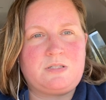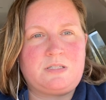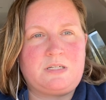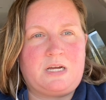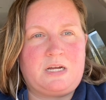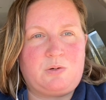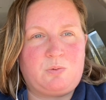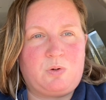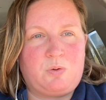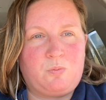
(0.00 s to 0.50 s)

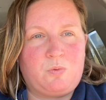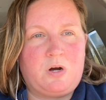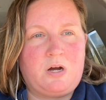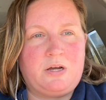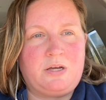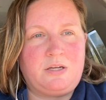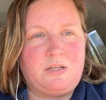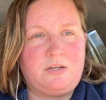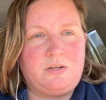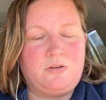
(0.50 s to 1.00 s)

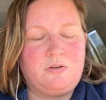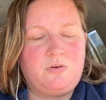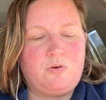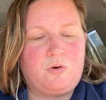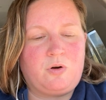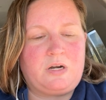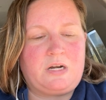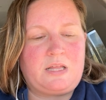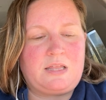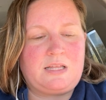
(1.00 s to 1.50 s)
911
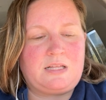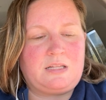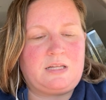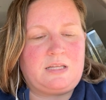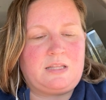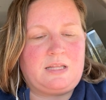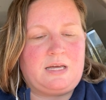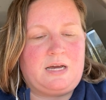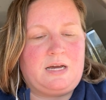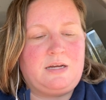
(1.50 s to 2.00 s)
or anything
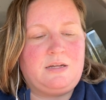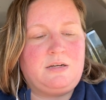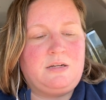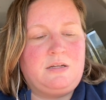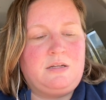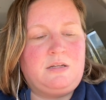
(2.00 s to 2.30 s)
like that.